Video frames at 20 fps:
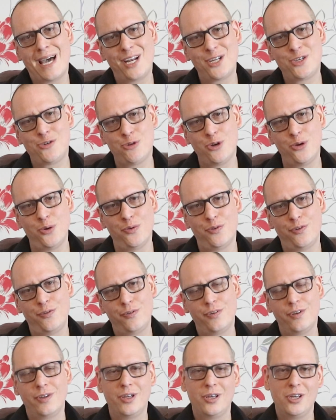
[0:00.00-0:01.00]
Man of
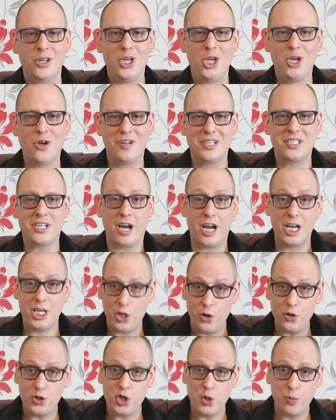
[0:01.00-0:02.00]
truth? Your
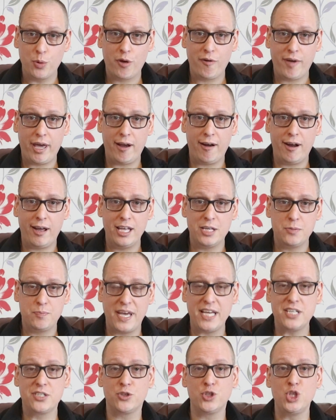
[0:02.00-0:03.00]
entire YouTube career is
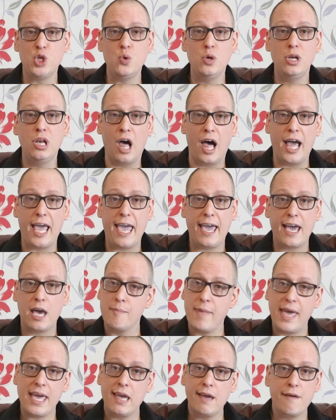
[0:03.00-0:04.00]
based on you
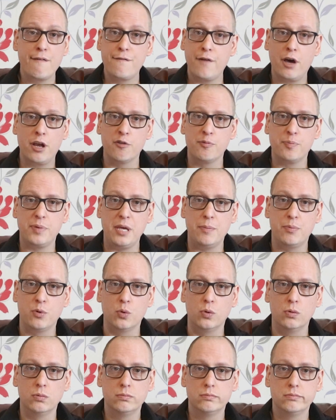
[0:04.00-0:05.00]
lying and making fun of
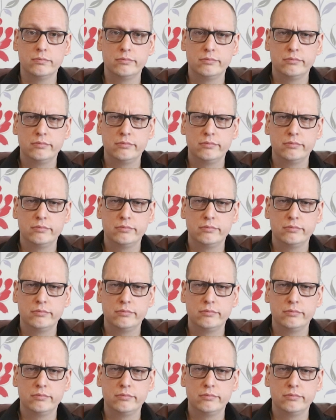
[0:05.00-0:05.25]
people.